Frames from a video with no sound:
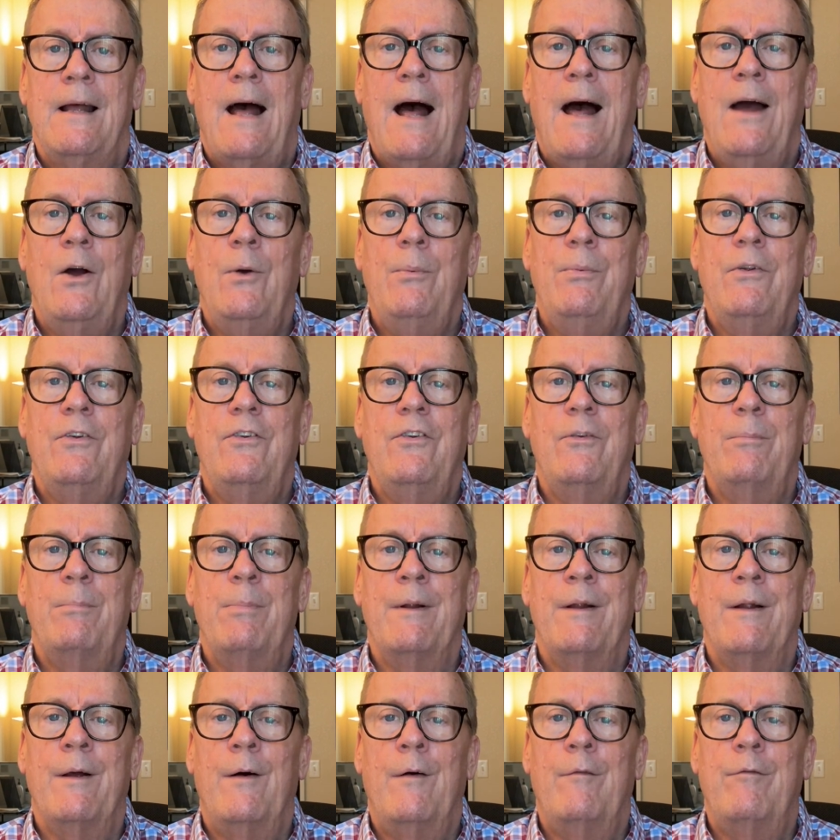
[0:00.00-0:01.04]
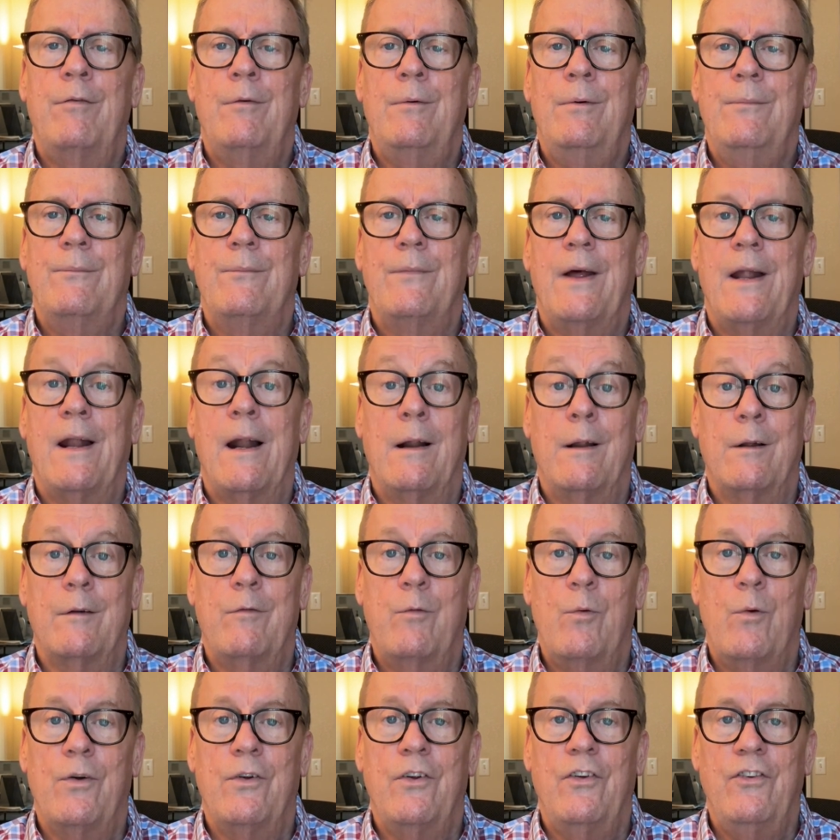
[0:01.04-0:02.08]
I hope this has been helpful, and I look
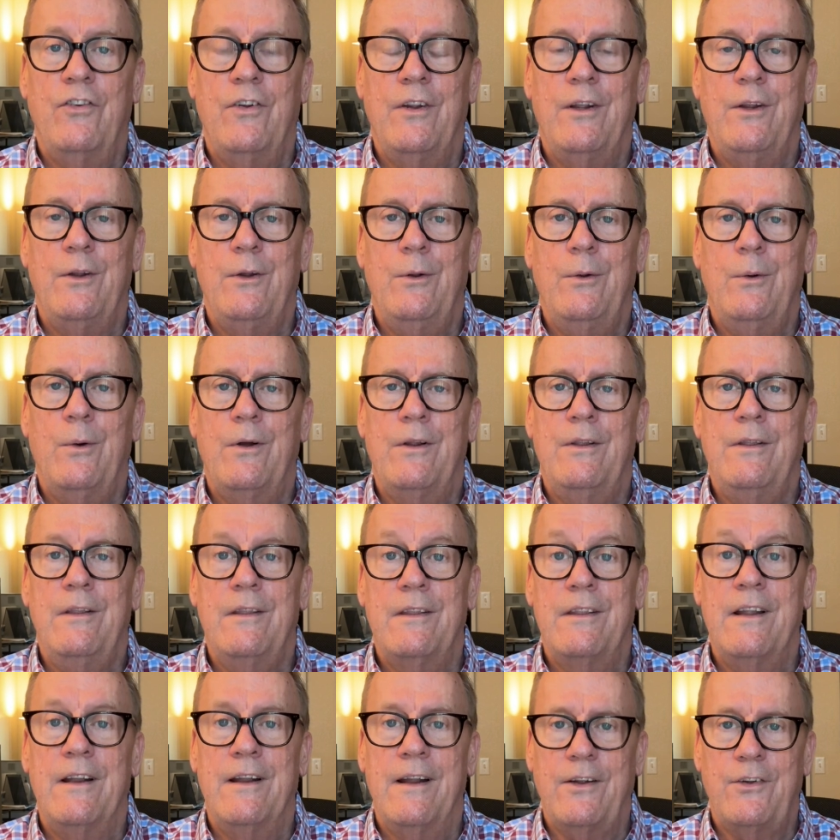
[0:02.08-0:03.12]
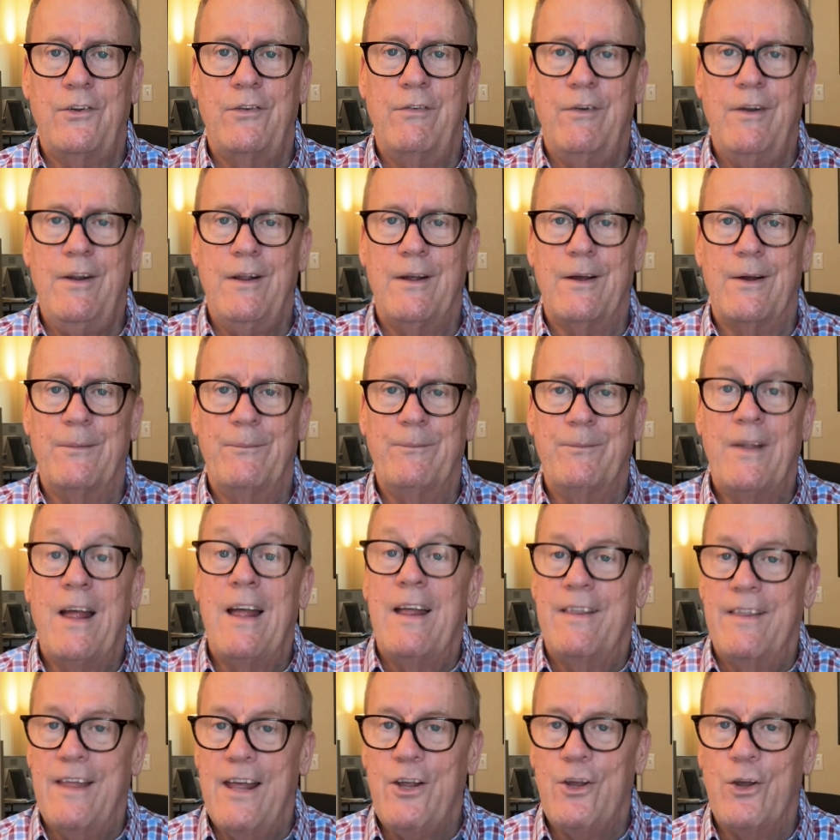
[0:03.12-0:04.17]
forward to seeing you on the next video.
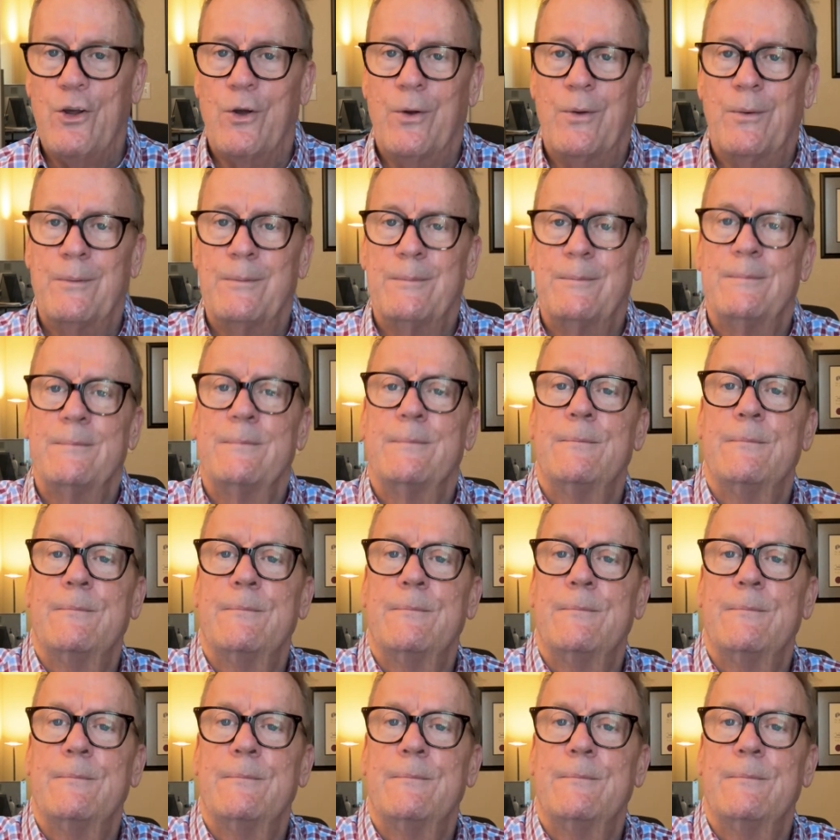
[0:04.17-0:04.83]
Thank you.